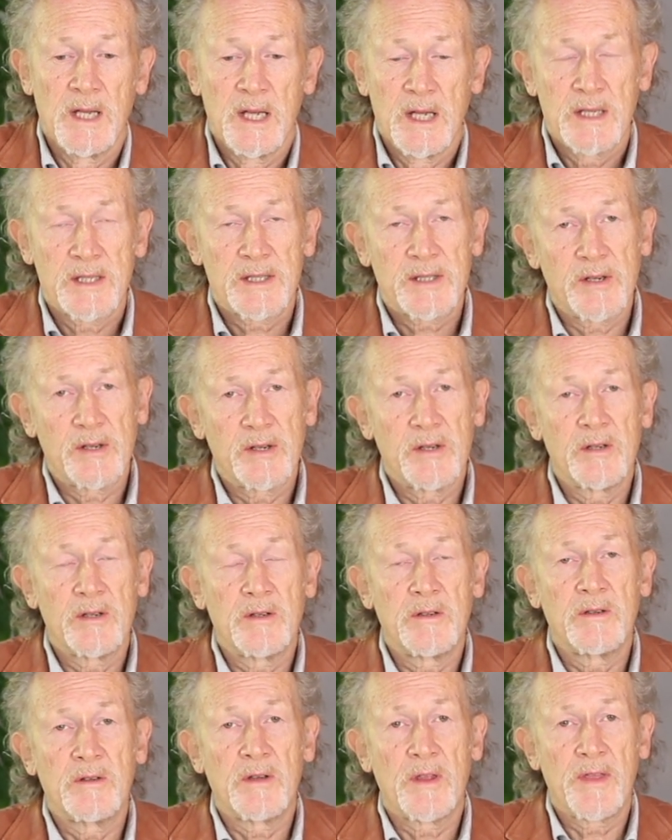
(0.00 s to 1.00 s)

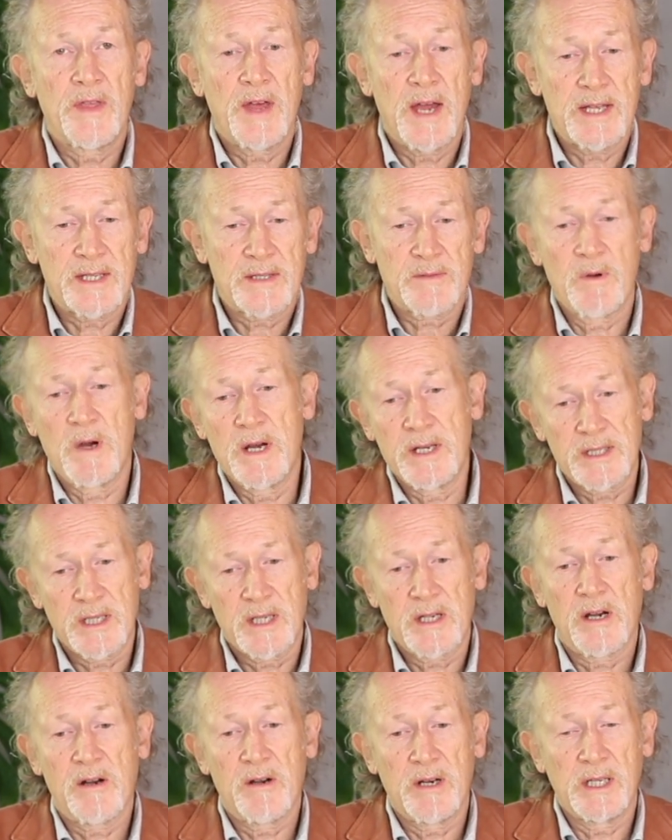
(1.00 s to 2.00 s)
So that's why it's
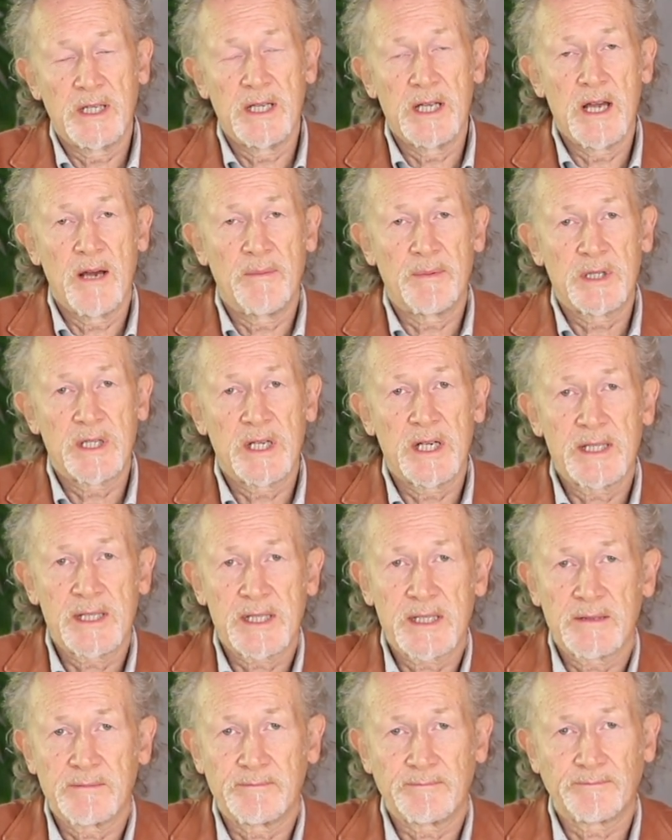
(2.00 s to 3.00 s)
occurring in the upper
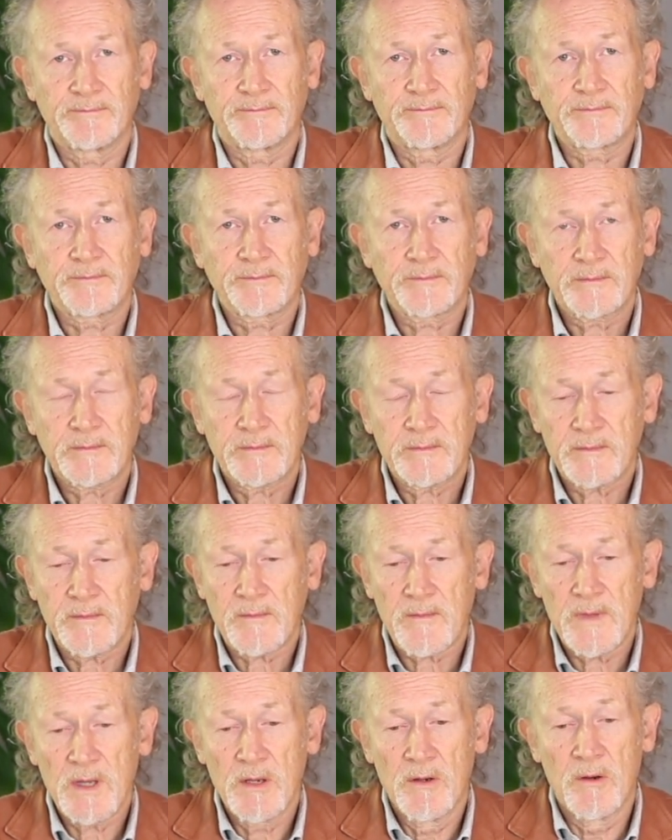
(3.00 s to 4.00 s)
chest
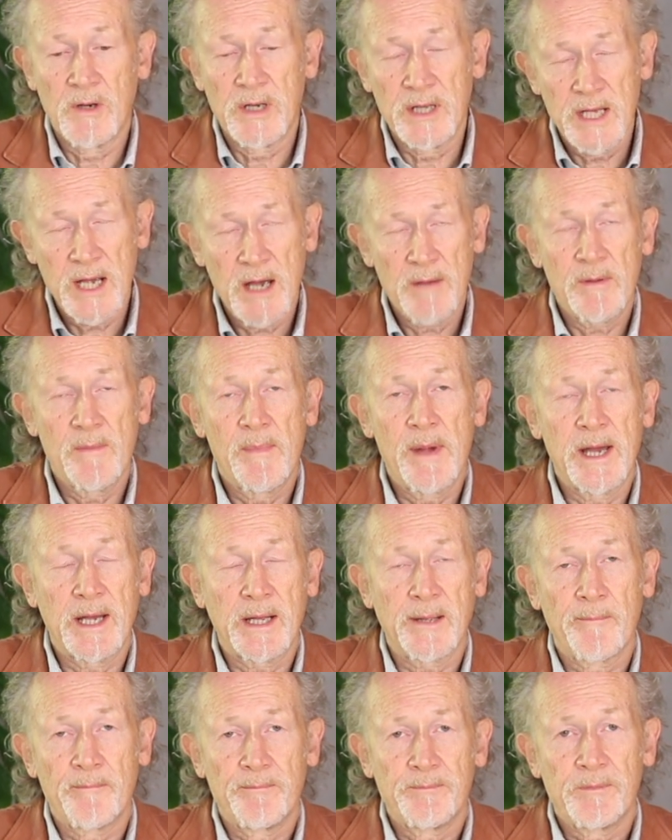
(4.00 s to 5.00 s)
or in the upper back.
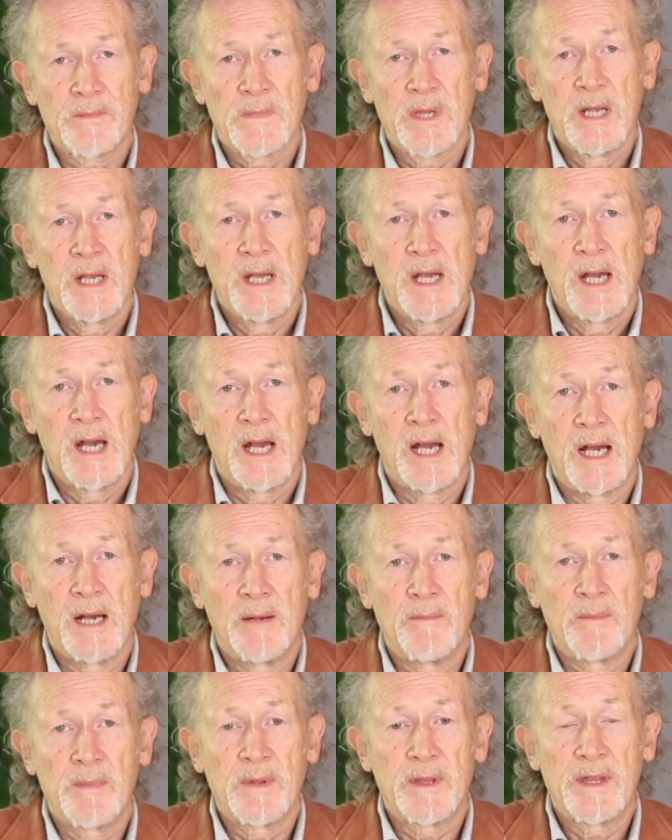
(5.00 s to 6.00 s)

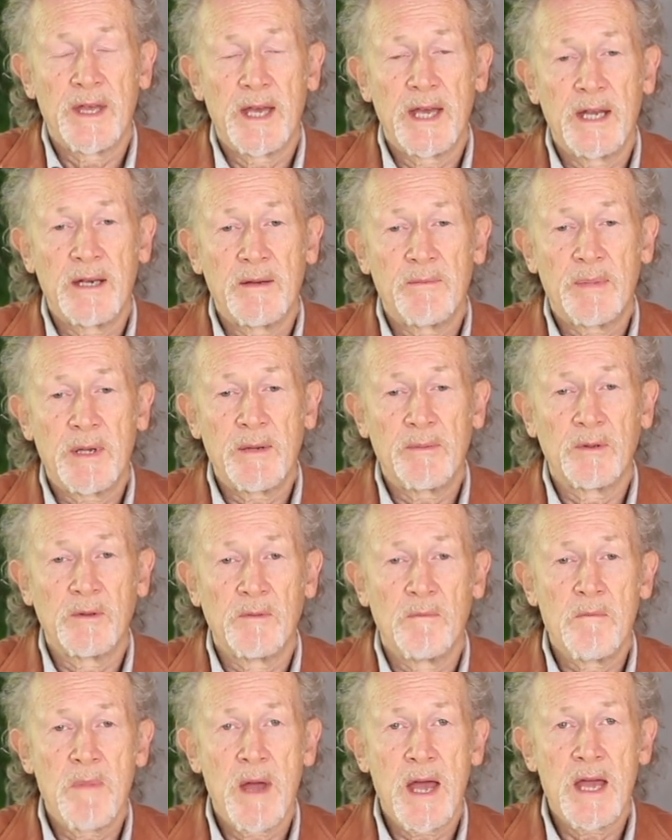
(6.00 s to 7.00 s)
Then people
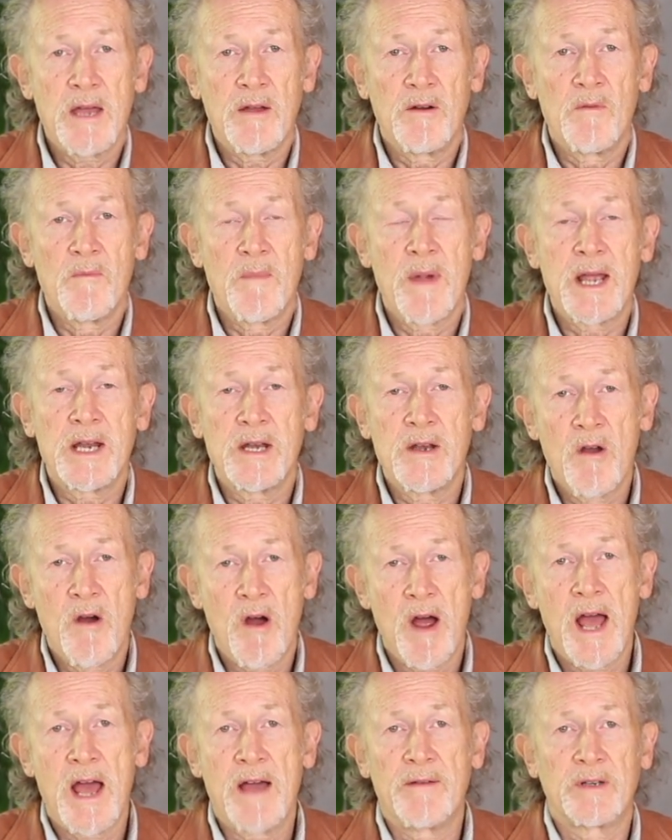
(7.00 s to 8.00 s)
may or may
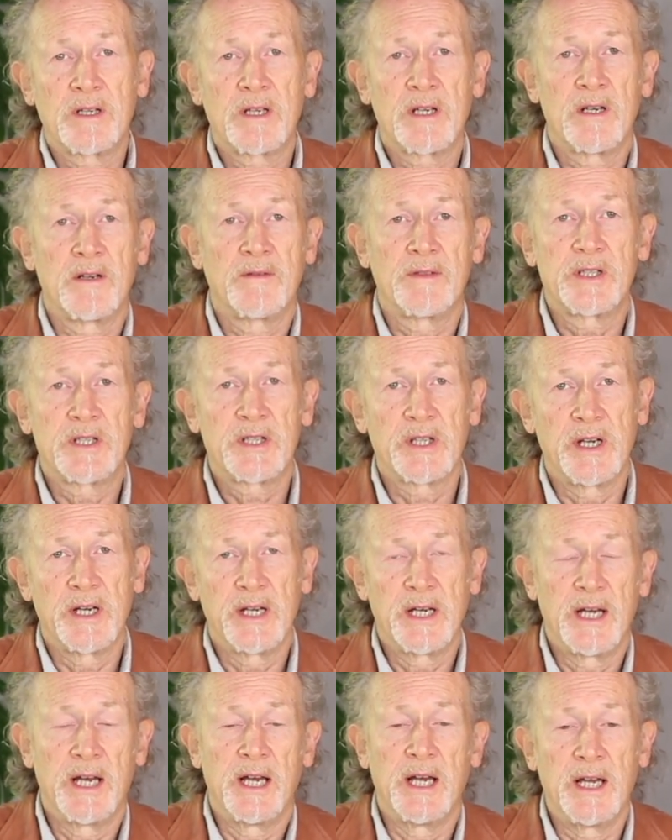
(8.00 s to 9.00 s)
not have a
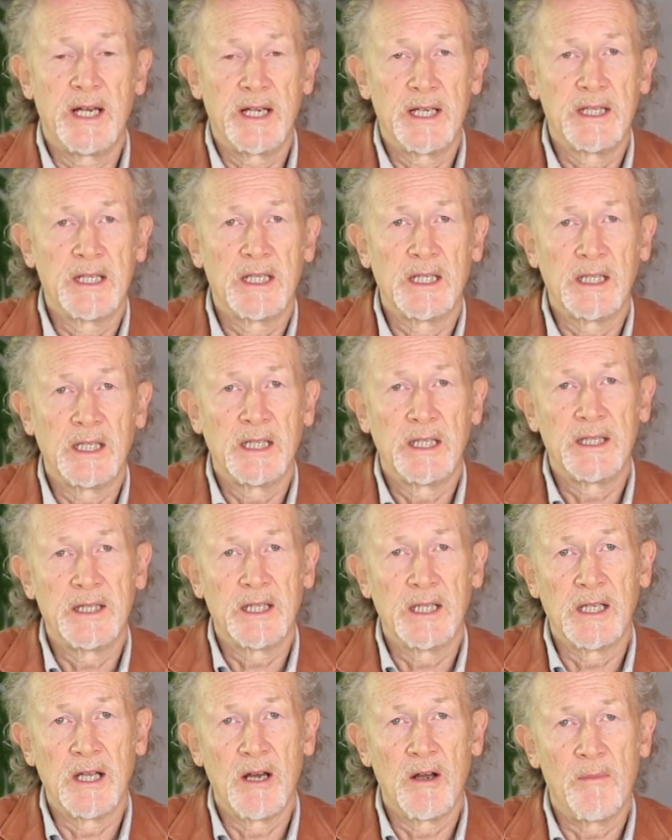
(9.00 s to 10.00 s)
curvature in
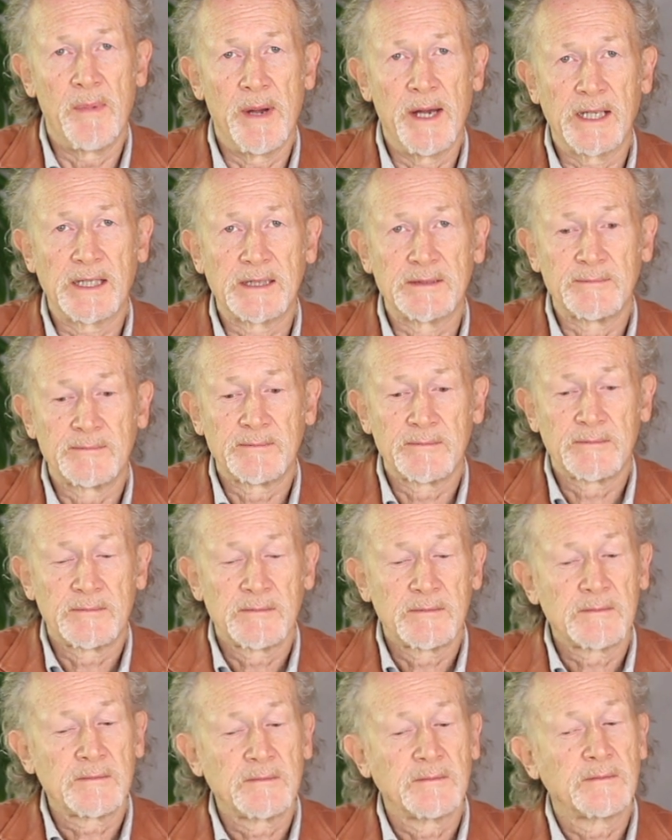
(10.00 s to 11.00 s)
the lower back,
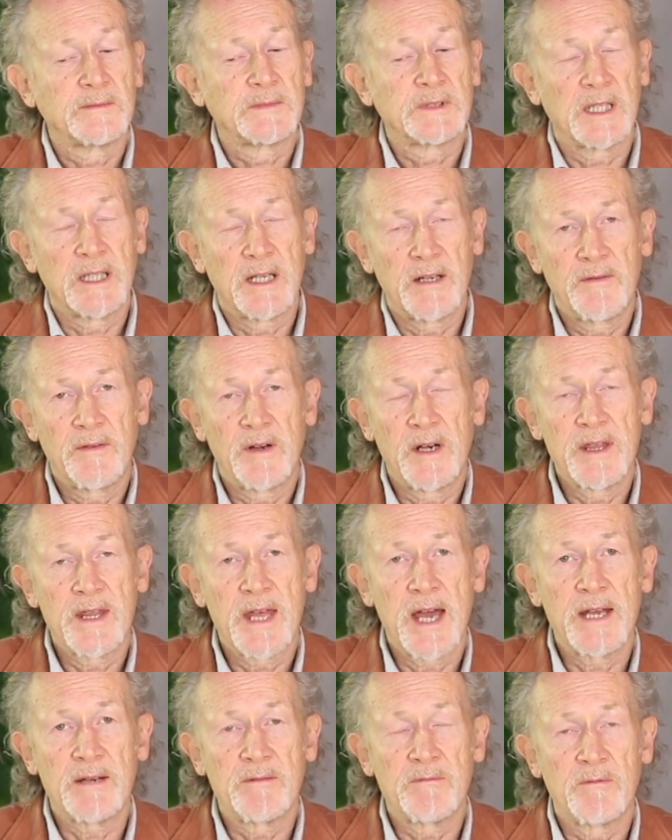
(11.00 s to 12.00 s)
and I find
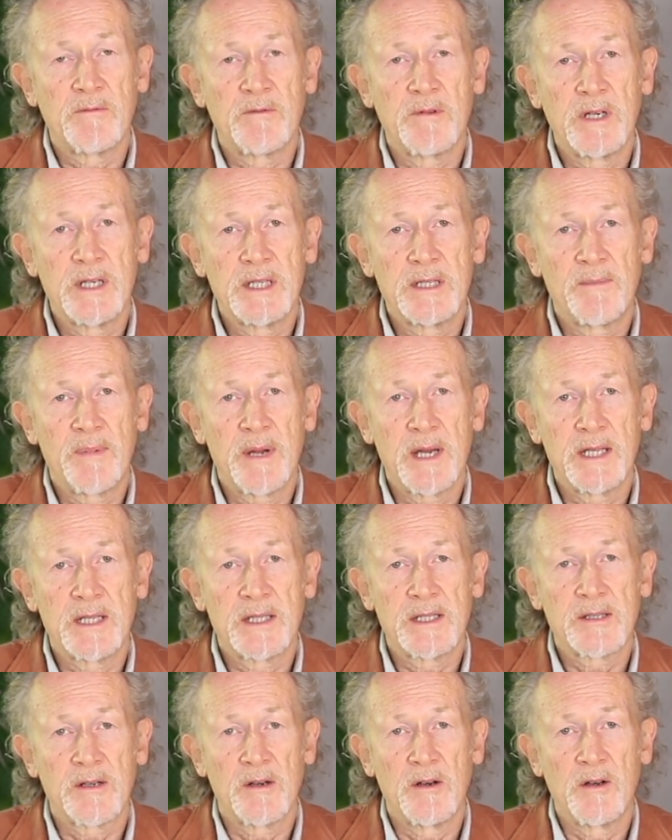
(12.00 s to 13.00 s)
that really
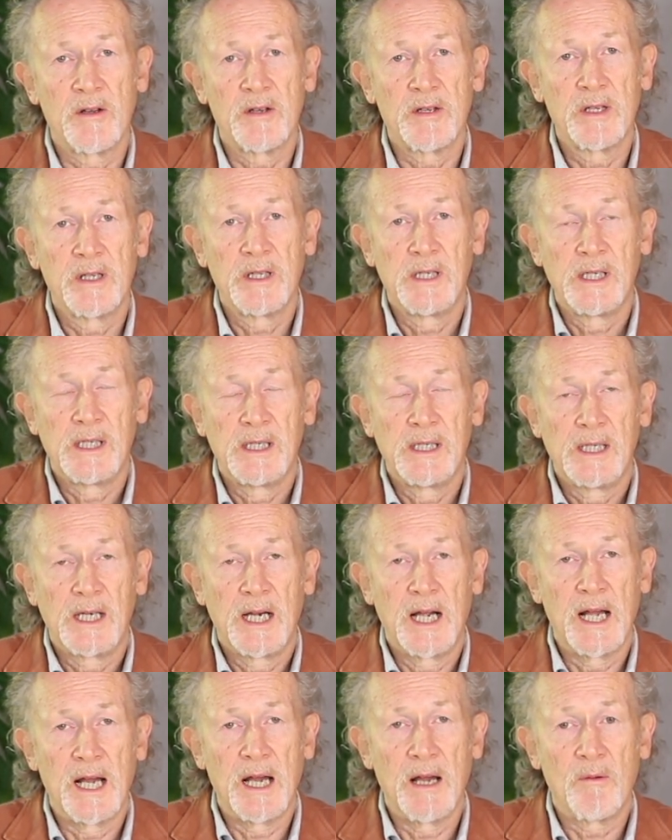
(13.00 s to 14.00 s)
depends on
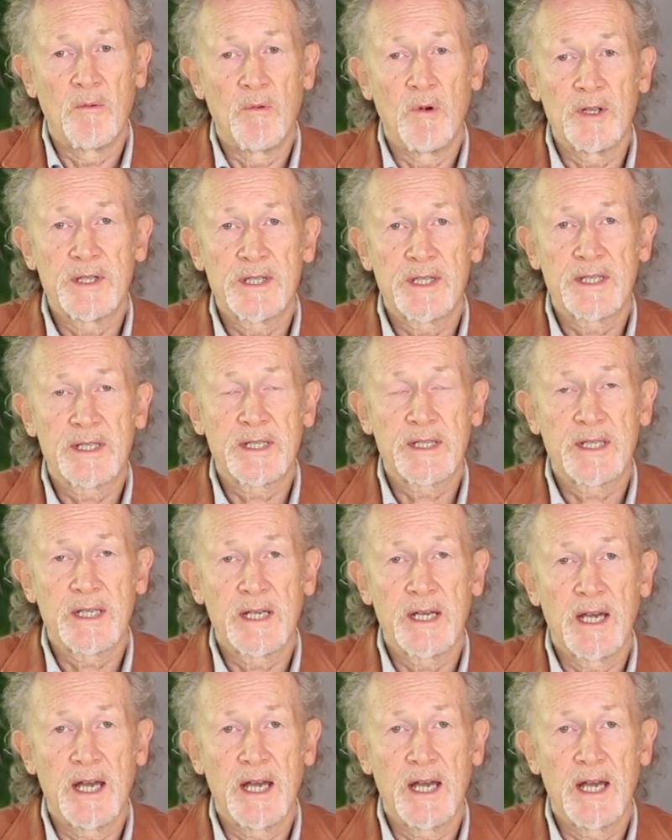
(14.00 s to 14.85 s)
how much